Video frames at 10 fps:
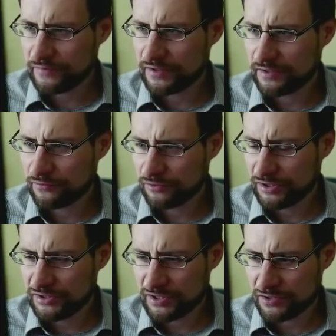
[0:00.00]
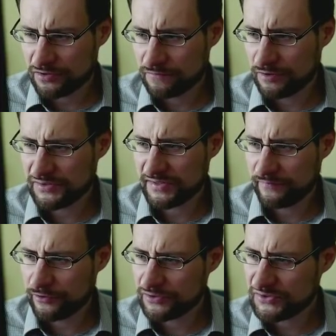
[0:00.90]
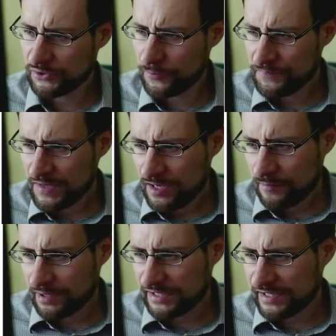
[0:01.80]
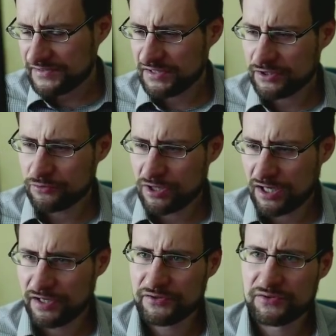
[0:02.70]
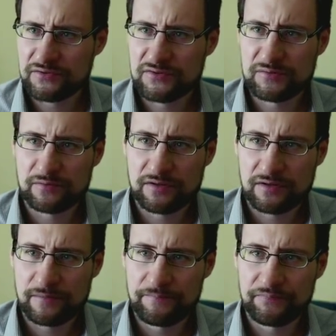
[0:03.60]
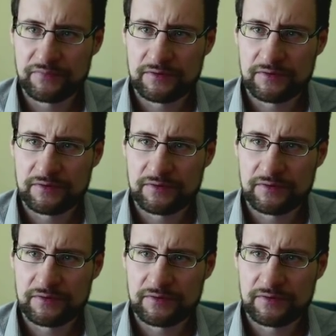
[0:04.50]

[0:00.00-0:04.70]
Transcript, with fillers: here, I only touched it once somewhere, so, but I think you can't um,